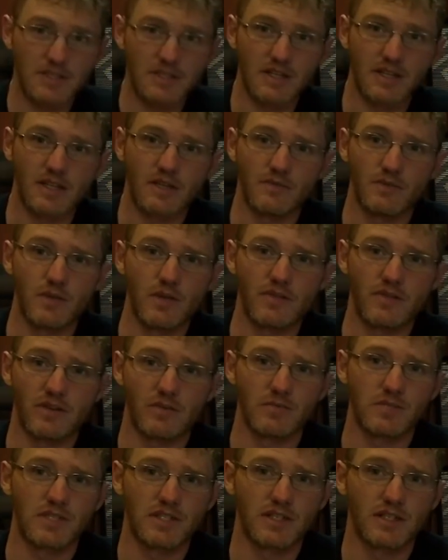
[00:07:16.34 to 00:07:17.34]
say if you have
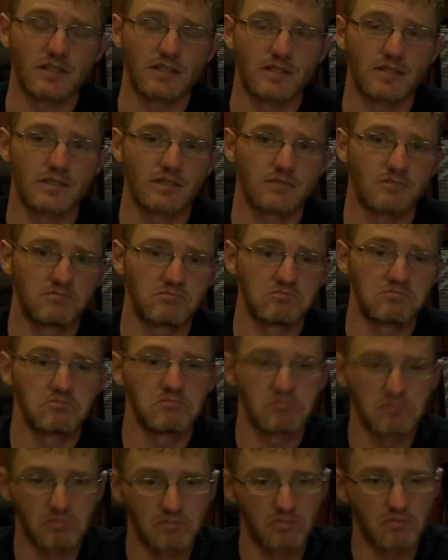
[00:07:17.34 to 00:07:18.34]
an M6,
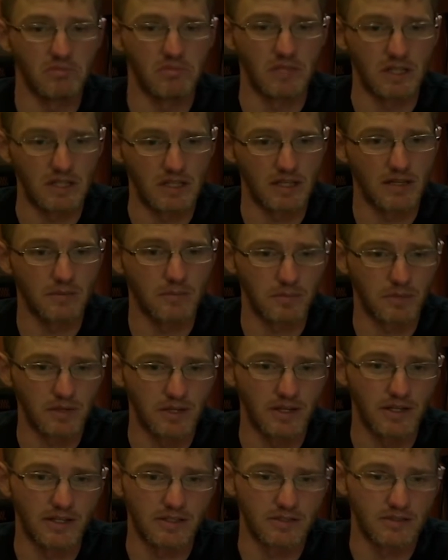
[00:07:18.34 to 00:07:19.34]
the
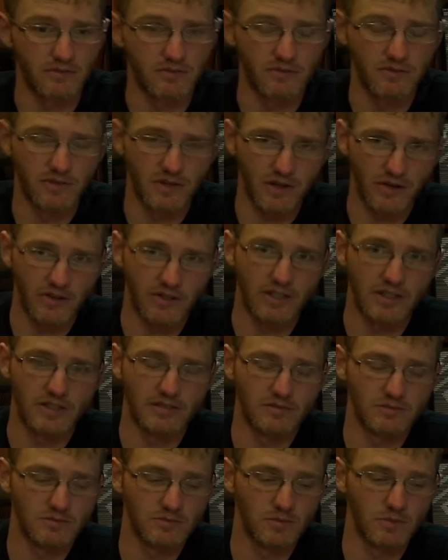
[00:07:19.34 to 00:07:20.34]
M-Play
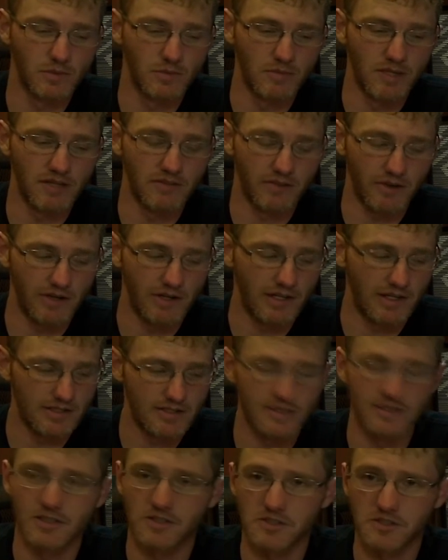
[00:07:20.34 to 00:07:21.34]
would make a very nice
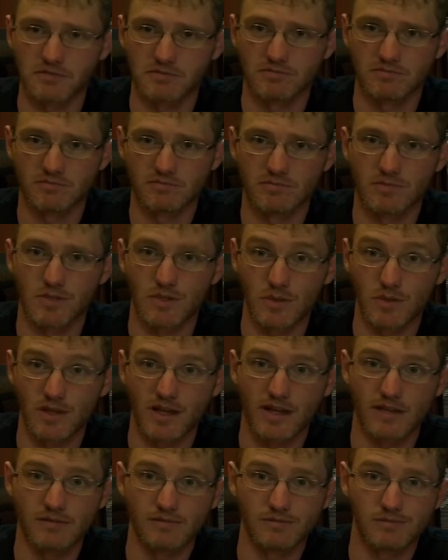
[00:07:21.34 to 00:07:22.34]
addition to
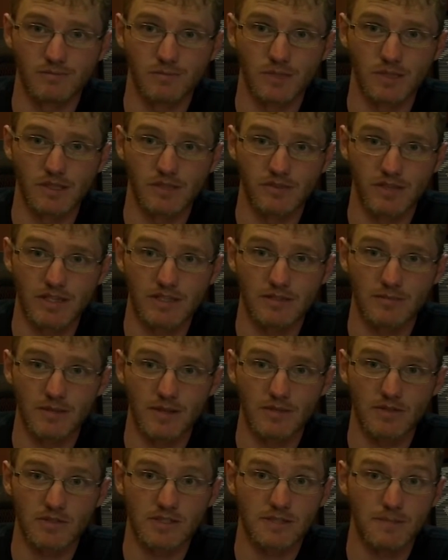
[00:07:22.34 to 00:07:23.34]
that with the VESA
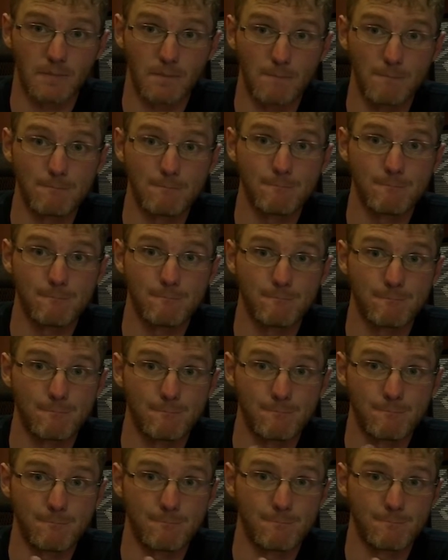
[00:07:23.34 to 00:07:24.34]
mounts.
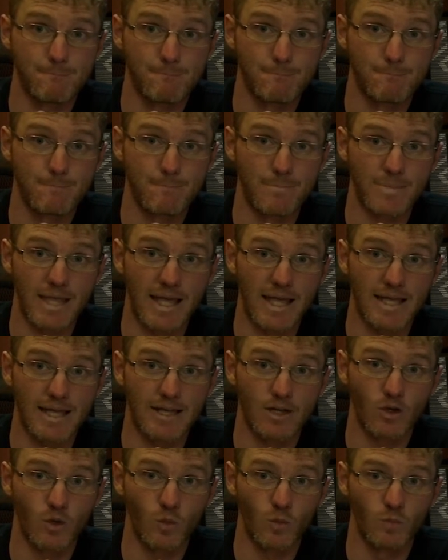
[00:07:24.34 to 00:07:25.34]
Okay,
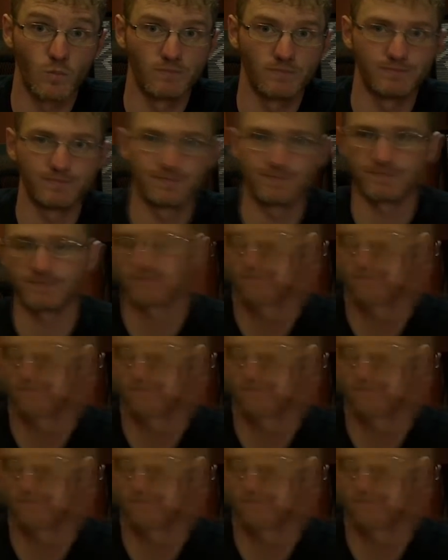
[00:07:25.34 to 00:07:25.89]
cool. All